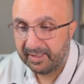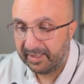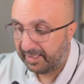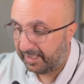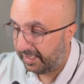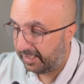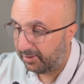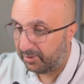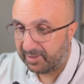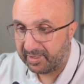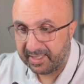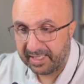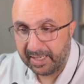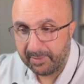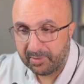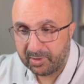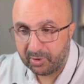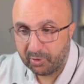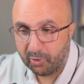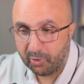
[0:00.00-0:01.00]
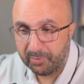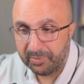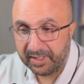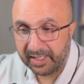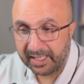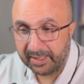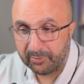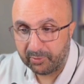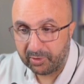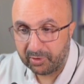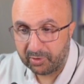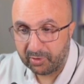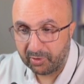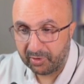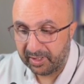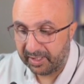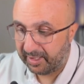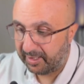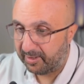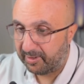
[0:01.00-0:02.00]
in the same scope that I'm
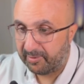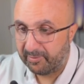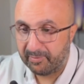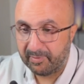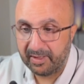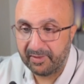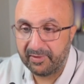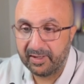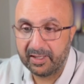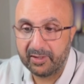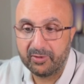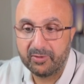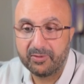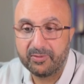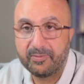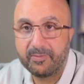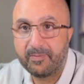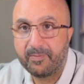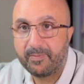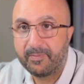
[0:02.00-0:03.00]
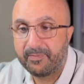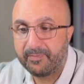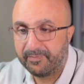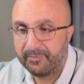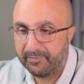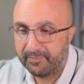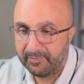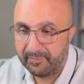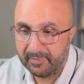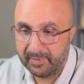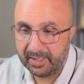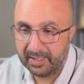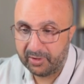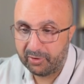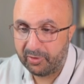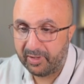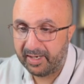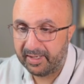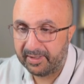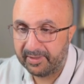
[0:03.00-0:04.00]
returning my value. Let's
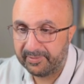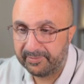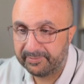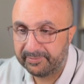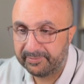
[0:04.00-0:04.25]
try it.